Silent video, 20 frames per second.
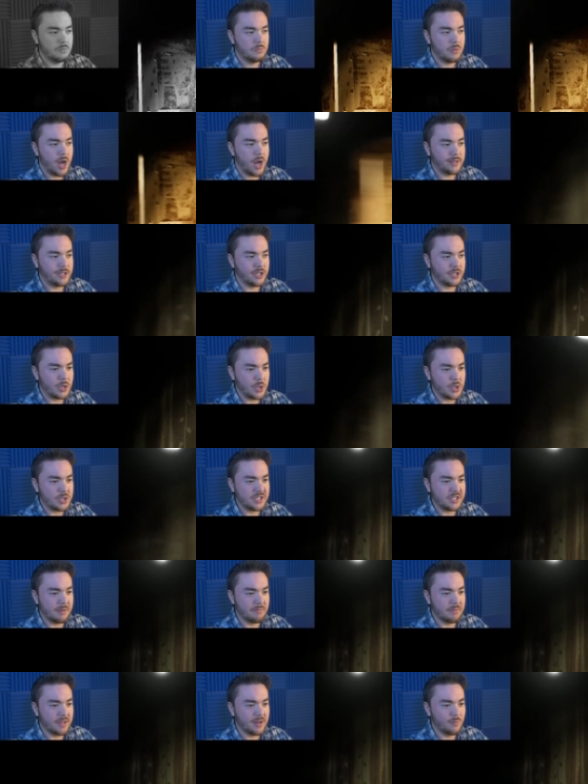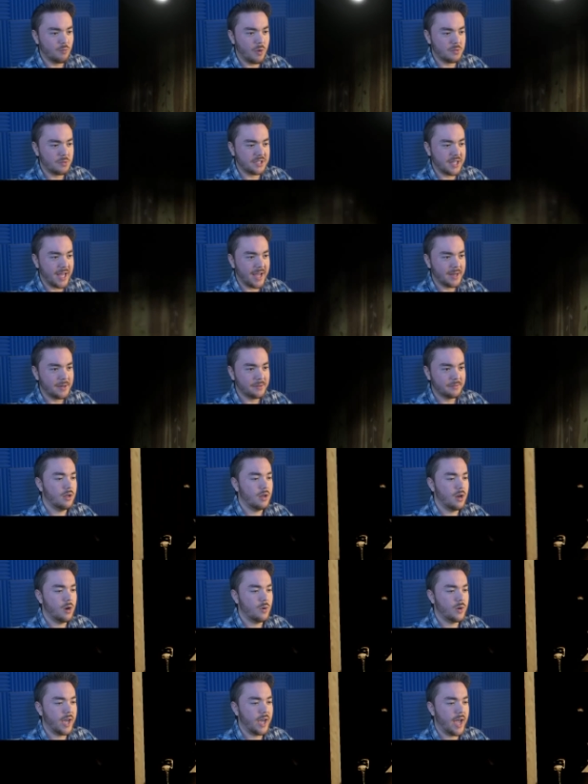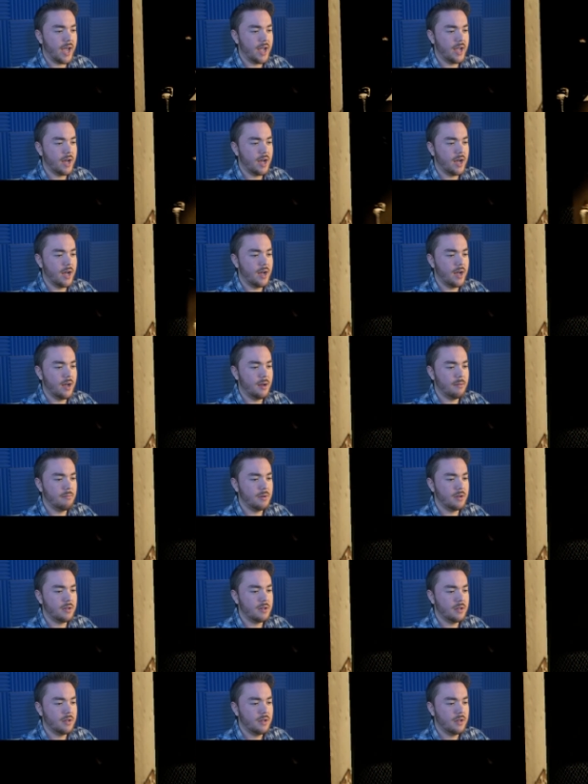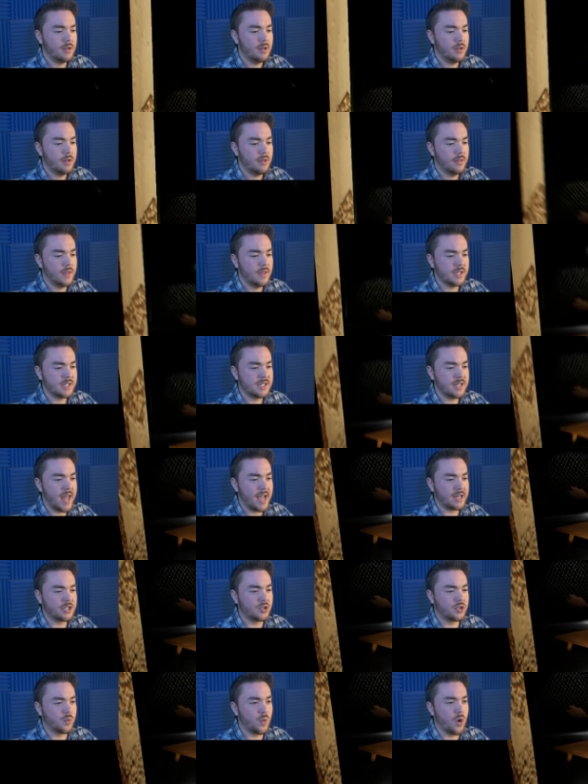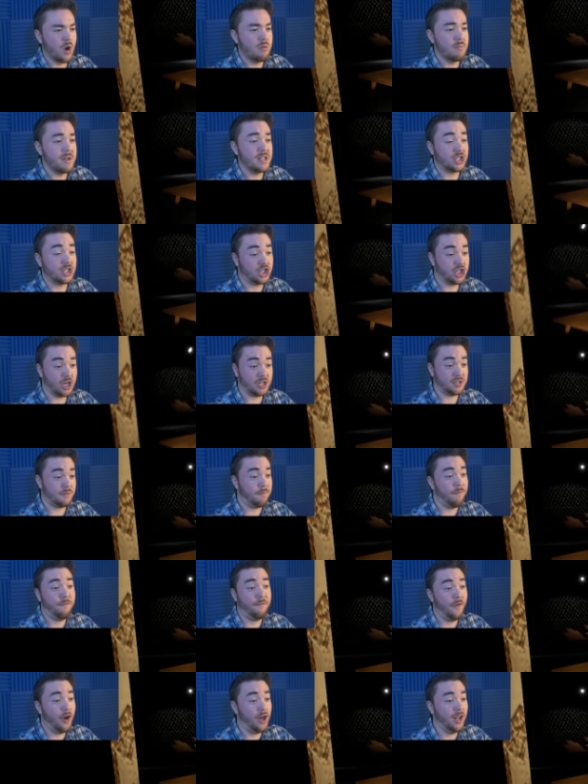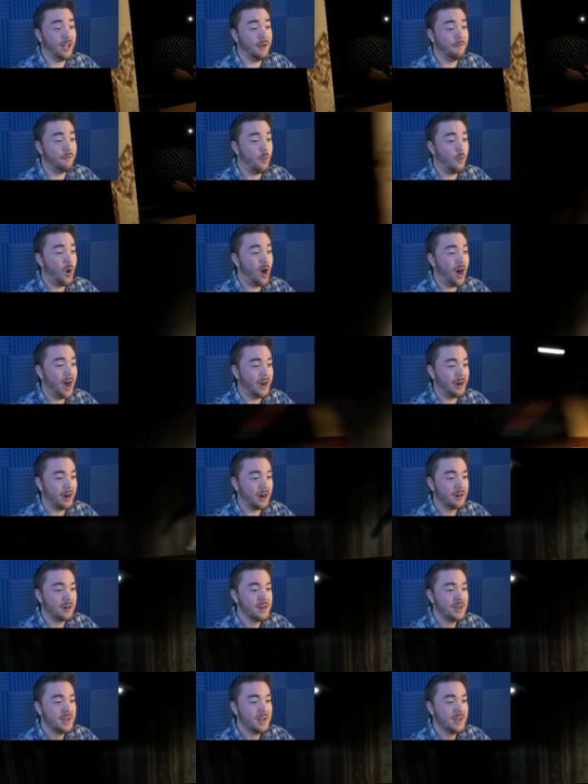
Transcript: I just heard something. What was that? Okay, um, this next room is just full of water.